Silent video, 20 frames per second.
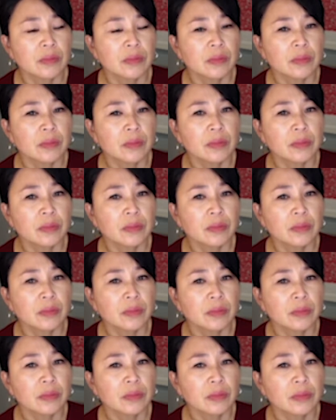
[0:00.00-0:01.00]

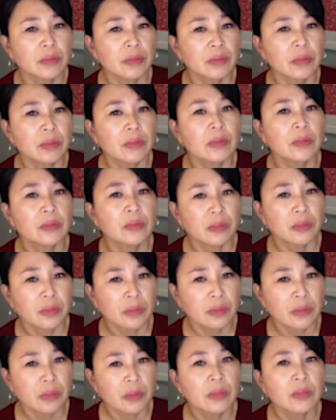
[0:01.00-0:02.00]

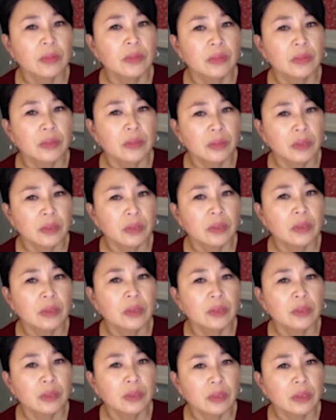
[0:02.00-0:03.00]

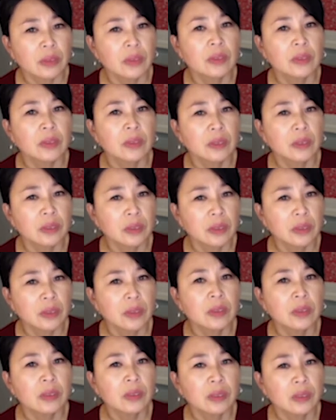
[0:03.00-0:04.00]

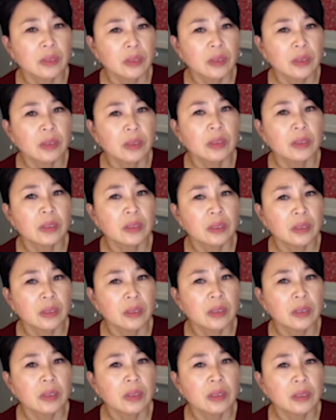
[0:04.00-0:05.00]

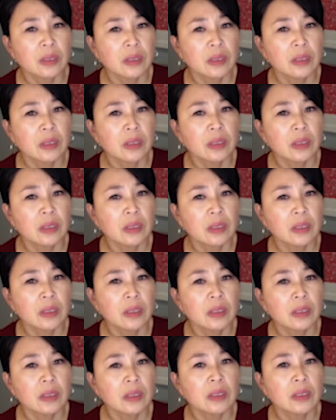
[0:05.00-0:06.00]

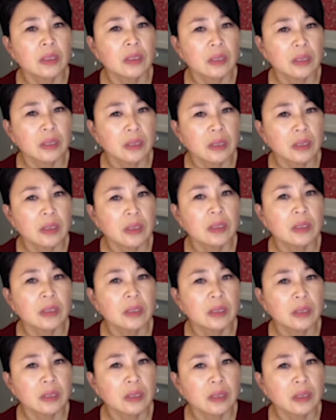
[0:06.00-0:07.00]

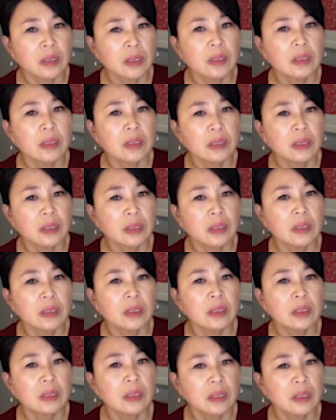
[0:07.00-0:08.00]
The person shown says nothing.